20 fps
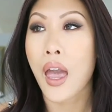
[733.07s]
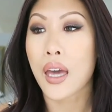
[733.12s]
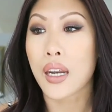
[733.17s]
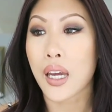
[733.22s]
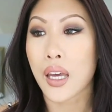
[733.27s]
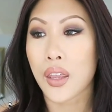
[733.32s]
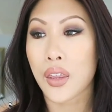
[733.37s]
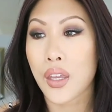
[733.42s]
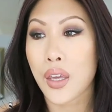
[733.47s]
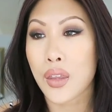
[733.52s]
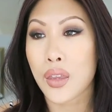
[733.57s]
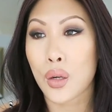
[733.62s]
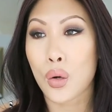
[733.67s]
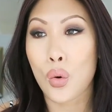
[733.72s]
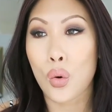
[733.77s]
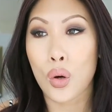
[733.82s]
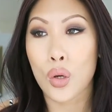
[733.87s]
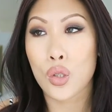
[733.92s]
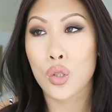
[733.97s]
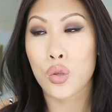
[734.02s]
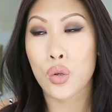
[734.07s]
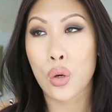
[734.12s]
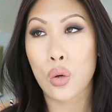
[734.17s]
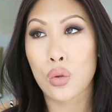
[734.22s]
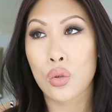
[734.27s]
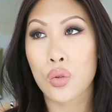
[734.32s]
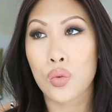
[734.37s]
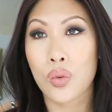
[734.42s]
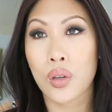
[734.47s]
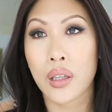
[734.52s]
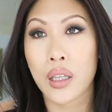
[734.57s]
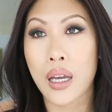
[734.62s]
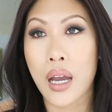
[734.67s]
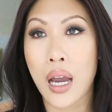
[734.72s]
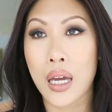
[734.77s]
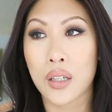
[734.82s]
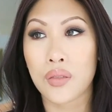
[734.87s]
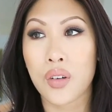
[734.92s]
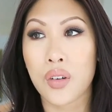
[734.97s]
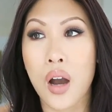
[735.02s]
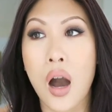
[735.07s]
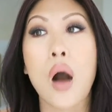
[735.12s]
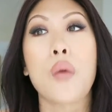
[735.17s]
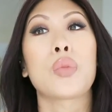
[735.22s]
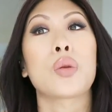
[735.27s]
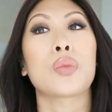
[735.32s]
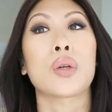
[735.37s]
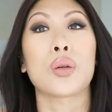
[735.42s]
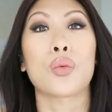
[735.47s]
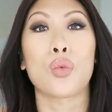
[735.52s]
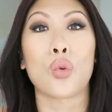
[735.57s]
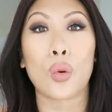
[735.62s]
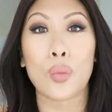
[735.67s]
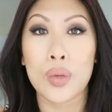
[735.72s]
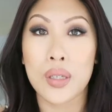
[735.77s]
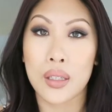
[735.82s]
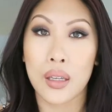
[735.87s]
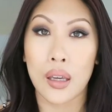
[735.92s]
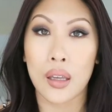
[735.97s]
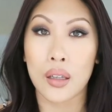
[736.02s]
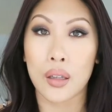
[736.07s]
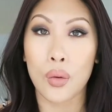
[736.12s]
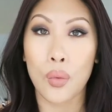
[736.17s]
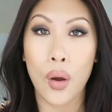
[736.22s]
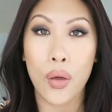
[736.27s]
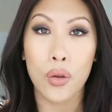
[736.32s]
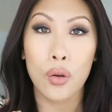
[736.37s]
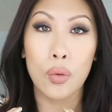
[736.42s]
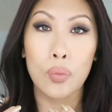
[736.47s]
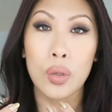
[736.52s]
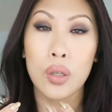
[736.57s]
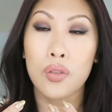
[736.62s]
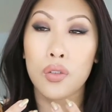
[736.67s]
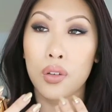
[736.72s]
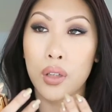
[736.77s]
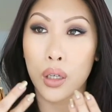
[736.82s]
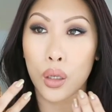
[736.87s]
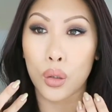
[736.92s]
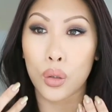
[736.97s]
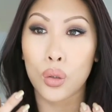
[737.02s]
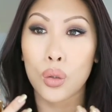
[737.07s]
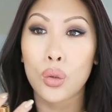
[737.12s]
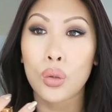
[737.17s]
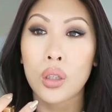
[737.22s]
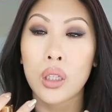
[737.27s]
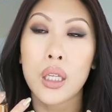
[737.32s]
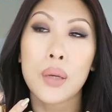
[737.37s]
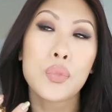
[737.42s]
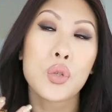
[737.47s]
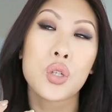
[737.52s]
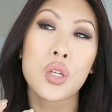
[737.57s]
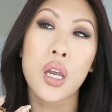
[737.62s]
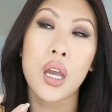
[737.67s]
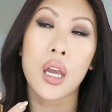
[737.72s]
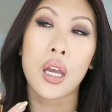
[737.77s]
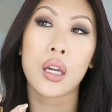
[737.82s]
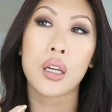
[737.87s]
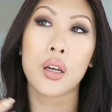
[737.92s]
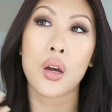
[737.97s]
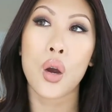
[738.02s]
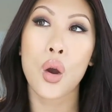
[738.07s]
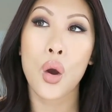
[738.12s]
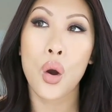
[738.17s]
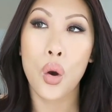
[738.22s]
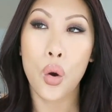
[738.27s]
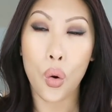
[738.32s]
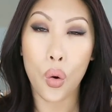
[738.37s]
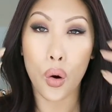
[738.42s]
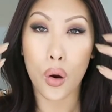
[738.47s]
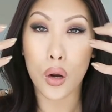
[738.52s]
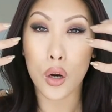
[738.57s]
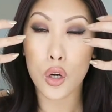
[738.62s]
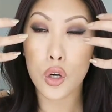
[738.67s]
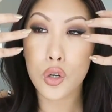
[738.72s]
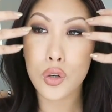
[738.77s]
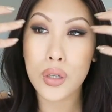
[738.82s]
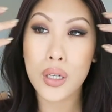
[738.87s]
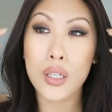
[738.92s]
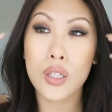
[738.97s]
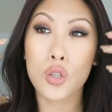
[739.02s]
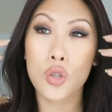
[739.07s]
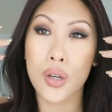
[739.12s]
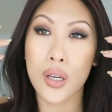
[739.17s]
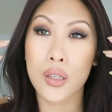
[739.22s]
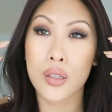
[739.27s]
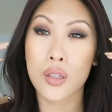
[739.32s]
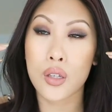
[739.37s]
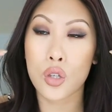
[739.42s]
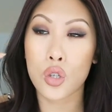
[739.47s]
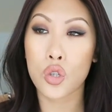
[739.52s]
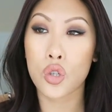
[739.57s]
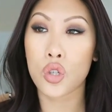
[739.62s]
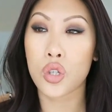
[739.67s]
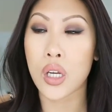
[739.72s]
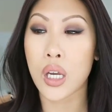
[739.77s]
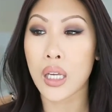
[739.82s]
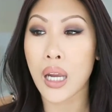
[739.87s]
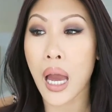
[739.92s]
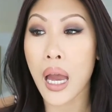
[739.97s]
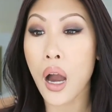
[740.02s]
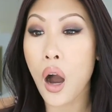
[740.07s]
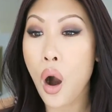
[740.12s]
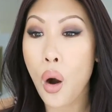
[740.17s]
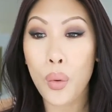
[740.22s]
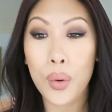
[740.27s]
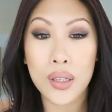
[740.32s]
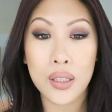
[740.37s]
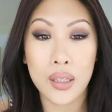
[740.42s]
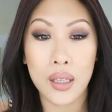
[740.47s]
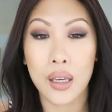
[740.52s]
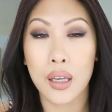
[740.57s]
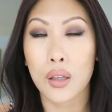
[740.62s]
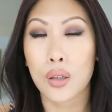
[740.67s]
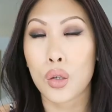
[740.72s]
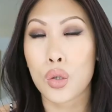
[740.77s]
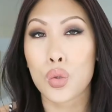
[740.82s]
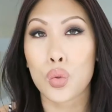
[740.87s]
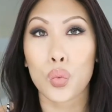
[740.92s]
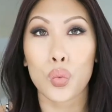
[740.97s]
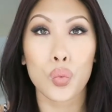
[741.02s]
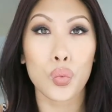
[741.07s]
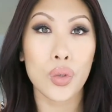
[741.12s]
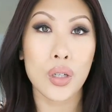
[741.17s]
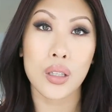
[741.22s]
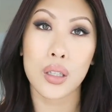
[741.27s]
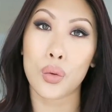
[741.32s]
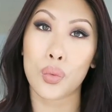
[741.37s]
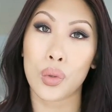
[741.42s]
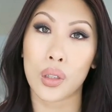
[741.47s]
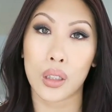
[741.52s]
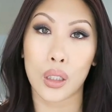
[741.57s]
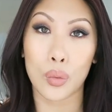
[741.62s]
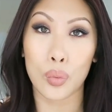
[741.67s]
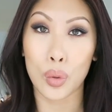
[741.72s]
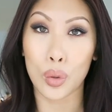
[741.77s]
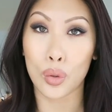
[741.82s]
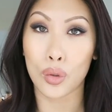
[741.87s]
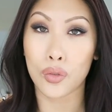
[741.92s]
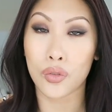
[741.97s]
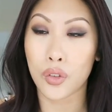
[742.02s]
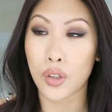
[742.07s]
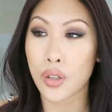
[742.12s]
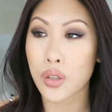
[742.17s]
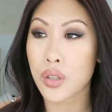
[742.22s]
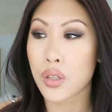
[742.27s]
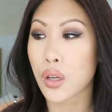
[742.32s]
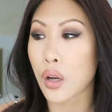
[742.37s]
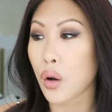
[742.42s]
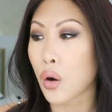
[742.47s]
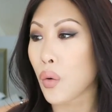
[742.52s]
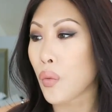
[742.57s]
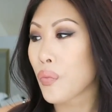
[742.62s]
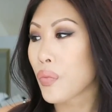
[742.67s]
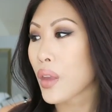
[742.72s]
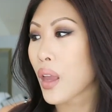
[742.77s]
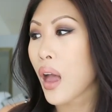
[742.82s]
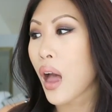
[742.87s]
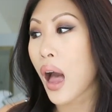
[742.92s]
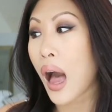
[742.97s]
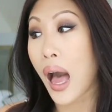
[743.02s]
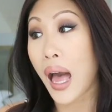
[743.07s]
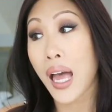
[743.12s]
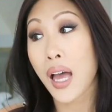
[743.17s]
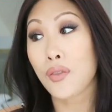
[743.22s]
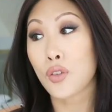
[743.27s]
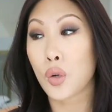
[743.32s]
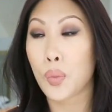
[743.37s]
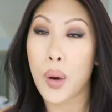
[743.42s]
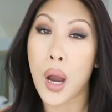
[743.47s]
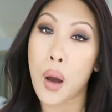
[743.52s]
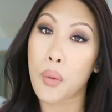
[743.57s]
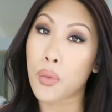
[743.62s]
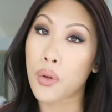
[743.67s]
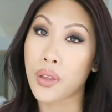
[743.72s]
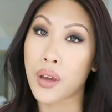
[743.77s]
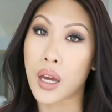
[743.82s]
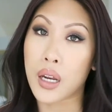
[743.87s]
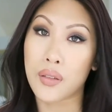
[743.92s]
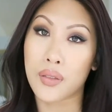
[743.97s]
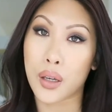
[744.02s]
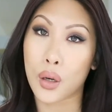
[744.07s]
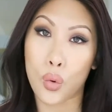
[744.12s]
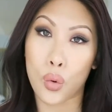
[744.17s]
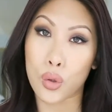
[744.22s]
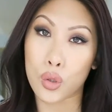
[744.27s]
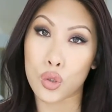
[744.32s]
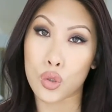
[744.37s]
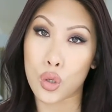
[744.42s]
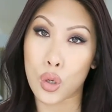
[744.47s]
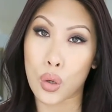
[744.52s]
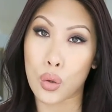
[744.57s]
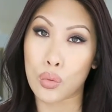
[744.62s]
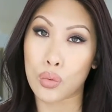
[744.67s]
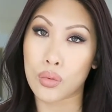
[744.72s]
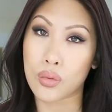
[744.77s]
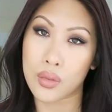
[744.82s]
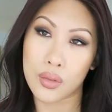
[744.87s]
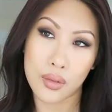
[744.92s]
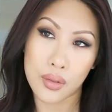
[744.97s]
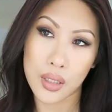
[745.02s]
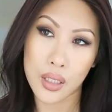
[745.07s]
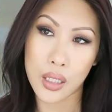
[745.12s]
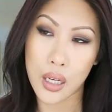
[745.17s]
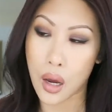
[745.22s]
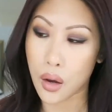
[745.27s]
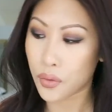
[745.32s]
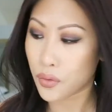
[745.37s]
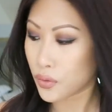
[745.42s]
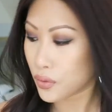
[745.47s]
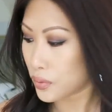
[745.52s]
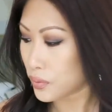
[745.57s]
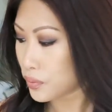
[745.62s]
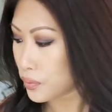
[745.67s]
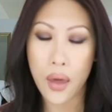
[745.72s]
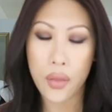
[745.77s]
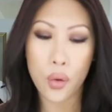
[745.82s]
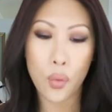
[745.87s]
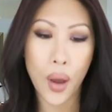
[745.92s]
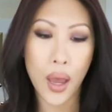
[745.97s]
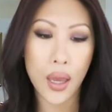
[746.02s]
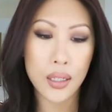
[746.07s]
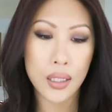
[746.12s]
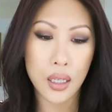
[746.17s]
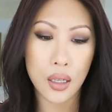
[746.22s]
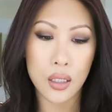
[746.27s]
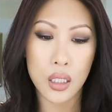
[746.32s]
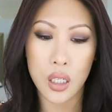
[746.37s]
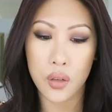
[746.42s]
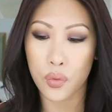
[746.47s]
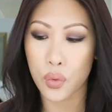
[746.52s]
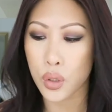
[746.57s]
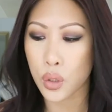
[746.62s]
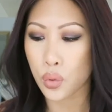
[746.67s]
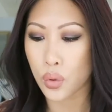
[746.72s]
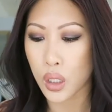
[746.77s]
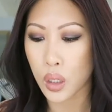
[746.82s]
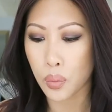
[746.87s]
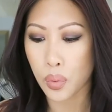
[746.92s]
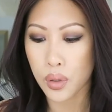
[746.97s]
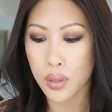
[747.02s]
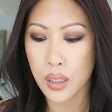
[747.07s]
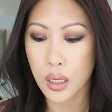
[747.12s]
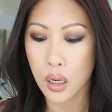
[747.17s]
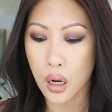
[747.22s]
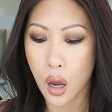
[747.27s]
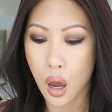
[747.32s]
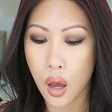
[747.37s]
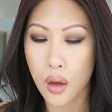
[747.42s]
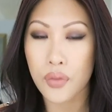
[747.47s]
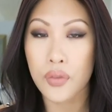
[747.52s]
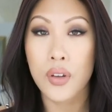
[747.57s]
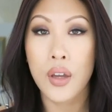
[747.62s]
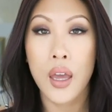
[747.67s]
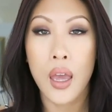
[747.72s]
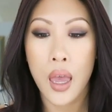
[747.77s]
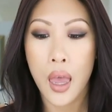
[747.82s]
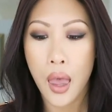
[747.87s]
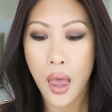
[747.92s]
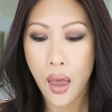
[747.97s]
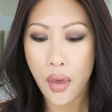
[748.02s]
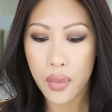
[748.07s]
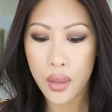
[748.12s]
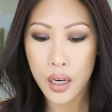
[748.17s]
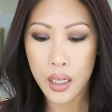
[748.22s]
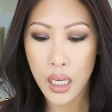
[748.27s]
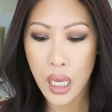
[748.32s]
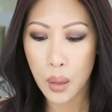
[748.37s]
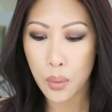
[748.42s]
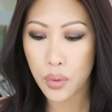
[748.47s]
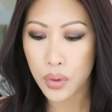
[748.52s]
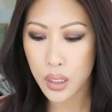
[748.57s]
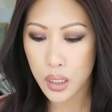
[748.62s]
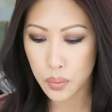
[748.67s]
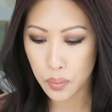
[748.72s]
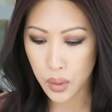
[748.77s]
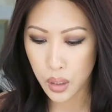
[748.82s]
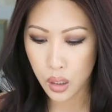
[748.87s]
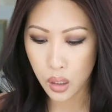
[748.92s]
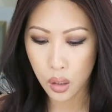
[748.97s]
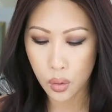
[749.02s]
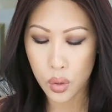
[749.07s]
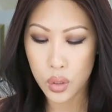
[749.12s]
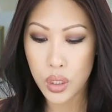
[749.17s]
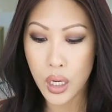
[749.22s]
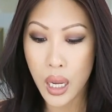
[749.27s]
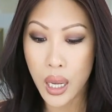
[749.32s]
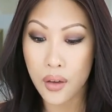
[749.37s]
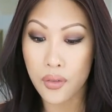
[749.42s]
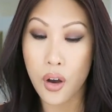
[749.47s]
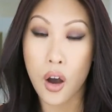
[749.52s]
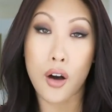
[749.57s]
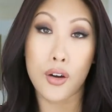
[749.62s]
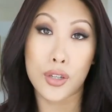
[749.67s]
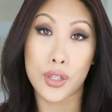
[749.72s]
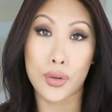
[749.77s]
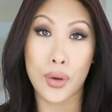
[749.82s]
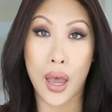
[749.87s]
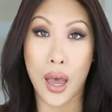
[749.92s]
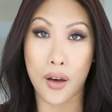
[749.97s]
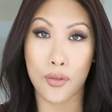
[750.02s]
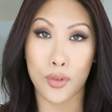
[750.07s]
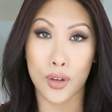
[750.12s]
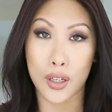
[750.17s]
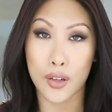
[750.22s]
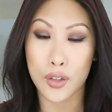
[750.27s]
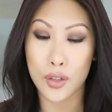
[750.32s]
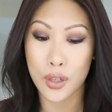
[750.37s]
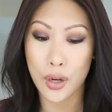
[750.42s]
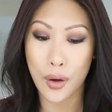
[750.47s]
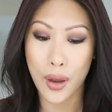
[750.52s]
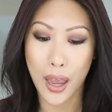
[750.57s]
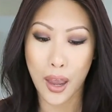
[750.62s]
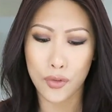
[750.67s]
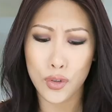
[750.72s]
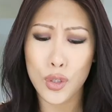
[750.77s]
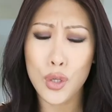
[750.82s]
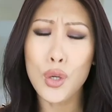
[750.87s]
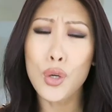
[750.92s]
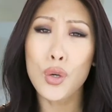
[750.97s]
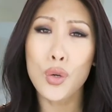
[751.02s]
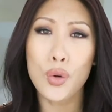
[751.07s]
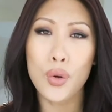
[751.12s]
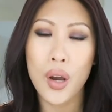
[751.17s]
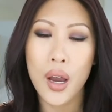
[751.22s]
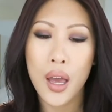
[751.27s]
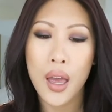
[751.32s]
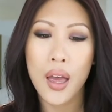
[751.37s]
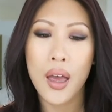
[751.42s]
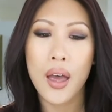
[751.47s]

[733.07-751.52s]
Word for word: And I think that orange tones really kind of complement warm skin, whether it be for like a nude lip shade or a crease transition shade, I always think it looks really, really beautiful. So I have no problem with kind of like orange toned stuff. Yeah, the YSL stuff was 20% off. And then it came with this mirror, which I have also have one of. So now I have two.